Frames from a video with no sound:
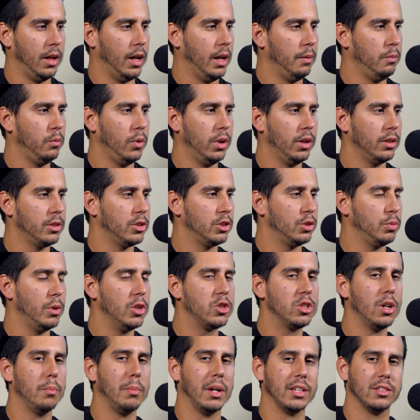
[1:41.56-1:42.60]
I want to
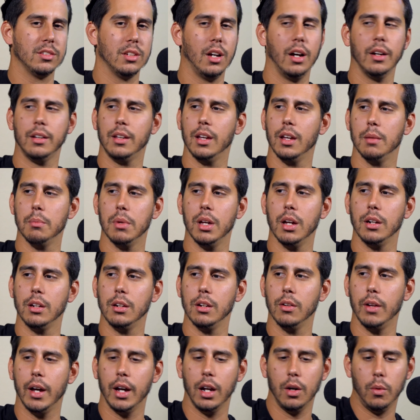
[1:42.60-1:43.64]
switch up my sock game, man. You
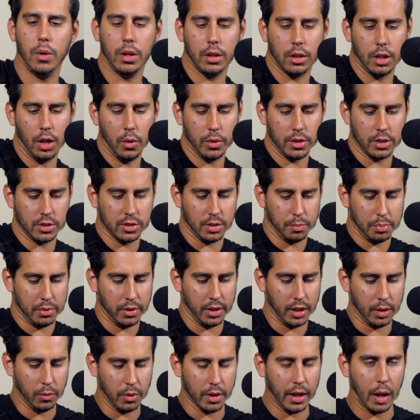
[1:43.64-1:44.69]
know, I don't want to go with just the
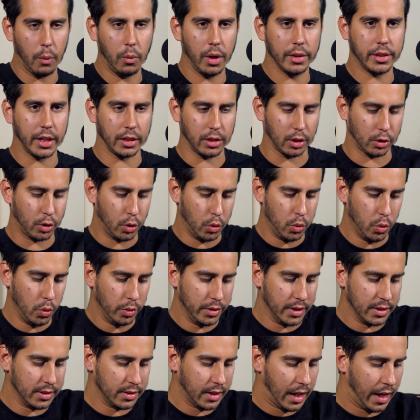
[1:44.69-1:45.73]
plain one. I want like the cool
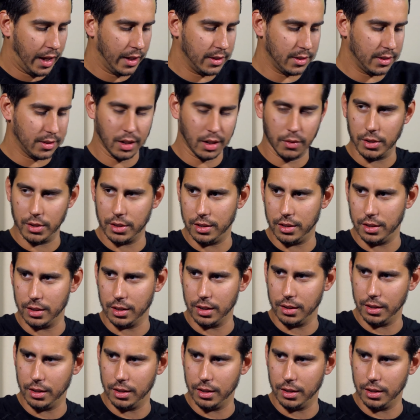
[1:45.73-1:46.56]
designs and everything, you